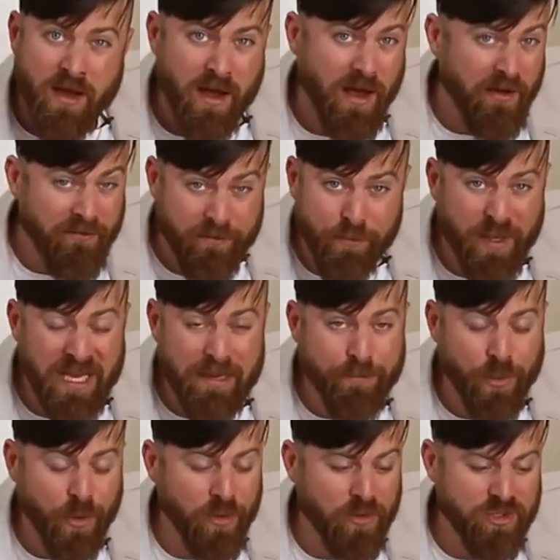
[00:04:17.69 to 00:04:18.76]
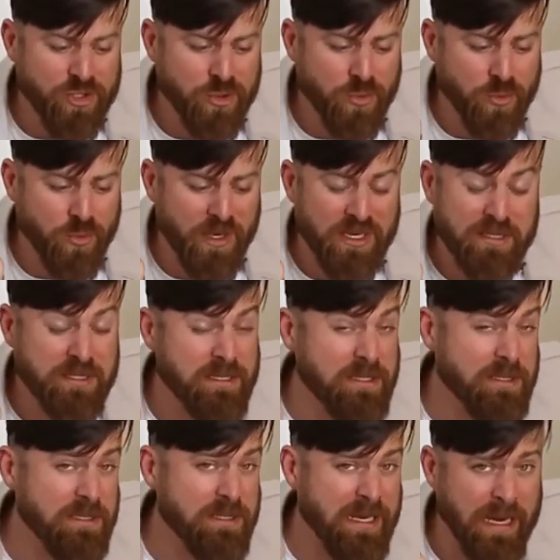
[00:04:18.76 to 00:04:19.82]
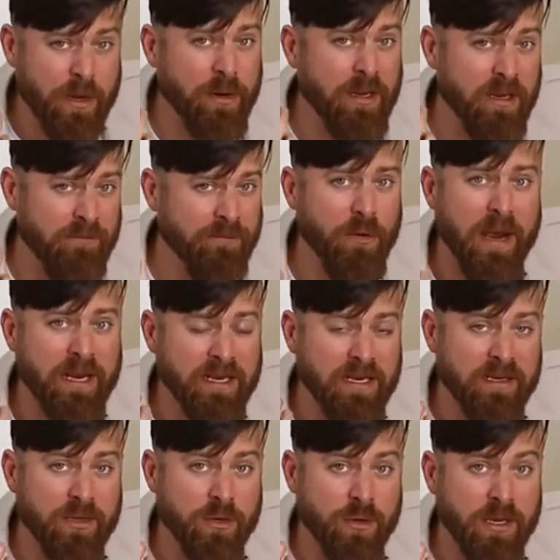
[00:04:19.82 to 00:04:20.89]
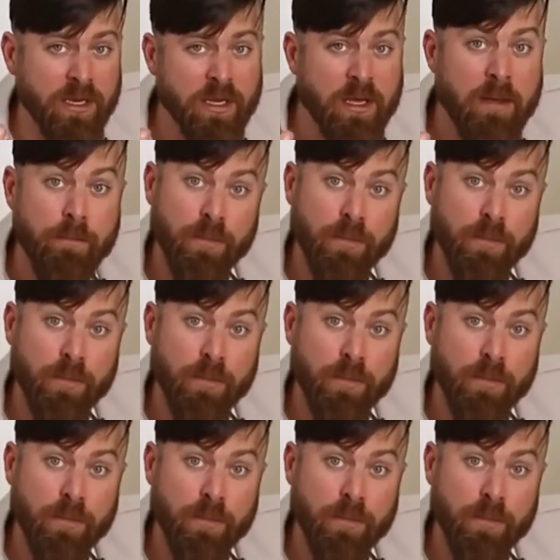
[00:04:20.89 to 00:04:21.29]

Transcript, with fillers: of people to a scary and frightening degree,